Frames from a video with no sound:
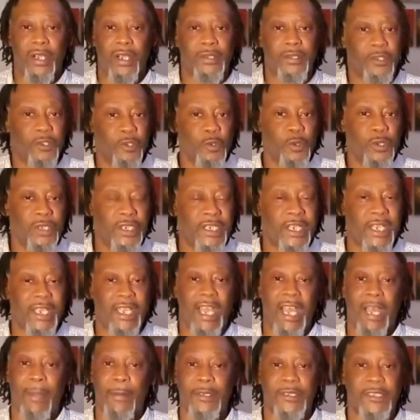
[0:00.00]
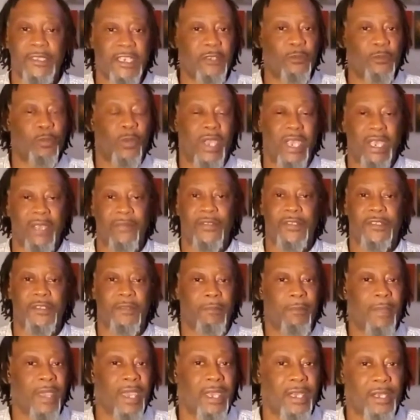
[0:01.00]
usually the comics Heat Wave is a
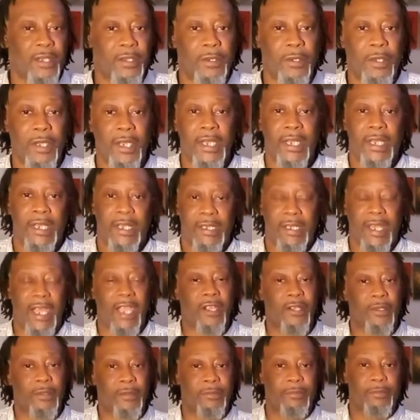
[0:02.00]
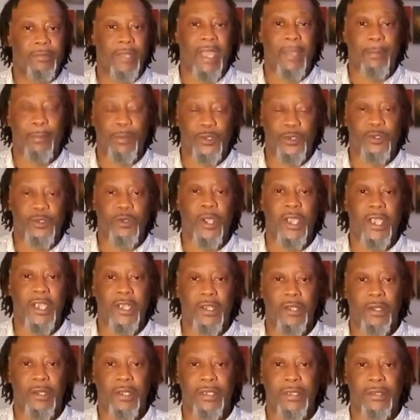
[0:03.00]
male, like portrayed
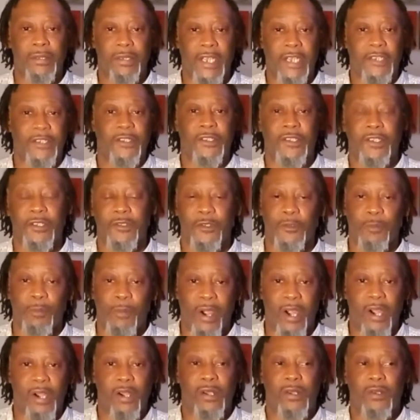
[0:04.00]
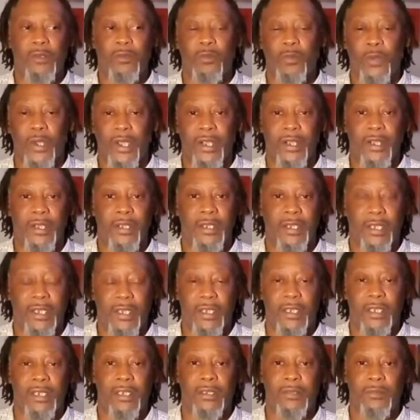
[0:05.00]
on Legends of Tomorrow, where
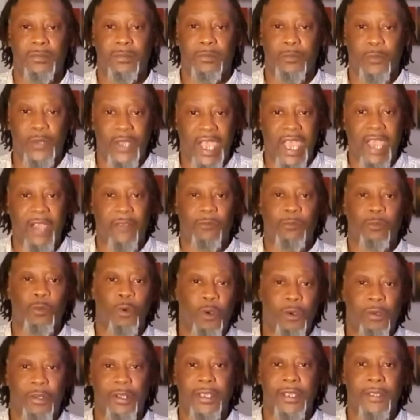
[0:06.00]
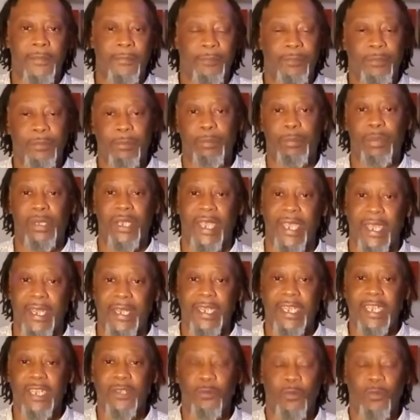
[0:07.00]
we have Rory playing
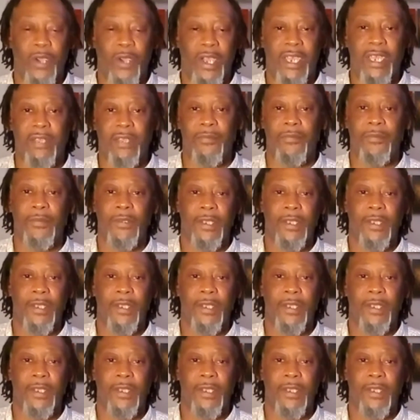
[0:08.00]
Heat Wave,